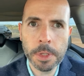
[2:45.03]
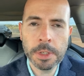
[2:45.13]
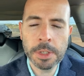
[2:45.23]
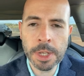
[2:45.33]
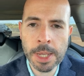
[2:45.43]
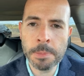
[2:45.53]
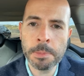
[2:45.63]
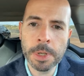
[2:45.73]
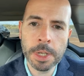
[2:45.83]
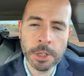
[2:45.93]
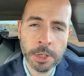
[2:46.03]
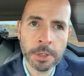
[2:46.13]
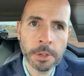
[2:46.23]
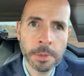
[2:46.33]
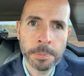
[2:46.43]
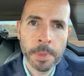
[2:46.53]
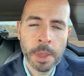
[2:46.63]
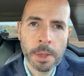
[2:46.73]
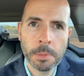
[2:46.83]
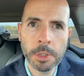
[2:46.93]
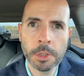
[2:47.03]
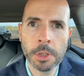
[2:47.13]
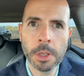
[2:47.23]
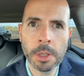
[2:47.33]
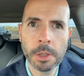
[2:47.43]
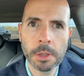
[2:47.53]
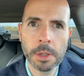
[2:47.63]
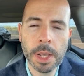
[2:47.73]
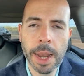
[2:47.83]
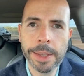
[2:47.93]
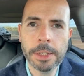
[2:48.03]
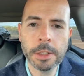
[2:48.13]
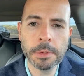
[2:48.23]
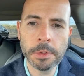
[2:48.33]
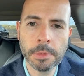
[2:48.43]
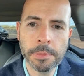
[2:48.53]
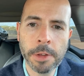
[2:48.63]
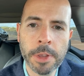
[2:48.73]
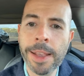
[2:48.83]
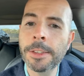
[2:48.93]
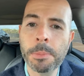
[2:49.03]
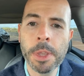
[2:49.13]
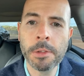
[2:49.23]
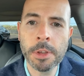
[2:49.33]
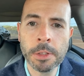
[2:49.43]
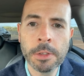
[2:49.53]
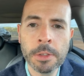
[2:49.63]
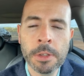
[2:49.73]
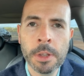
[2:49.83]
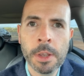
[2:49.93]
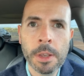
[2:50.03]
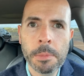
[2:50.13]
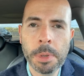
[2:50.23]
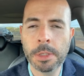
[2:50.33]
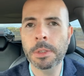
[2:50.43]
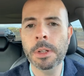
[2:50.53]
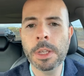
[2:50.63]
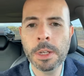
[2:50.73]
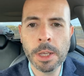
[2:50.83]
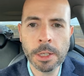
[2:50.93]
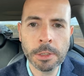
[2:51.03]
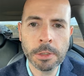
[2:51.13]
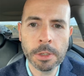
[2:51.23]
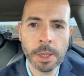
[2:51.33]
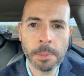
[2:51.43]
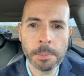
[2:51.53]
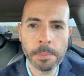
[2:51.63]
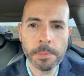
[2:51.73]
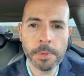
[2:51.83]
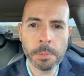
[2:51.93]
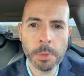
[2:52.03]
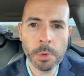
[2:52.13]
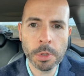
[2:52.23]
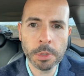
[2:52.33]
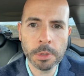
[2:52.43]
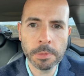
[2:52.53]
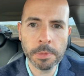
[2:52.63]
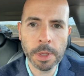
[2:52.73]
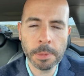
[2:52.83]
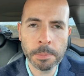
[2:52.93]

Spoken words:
Steam Digital, which is a collective of very experienced business leaders from the world of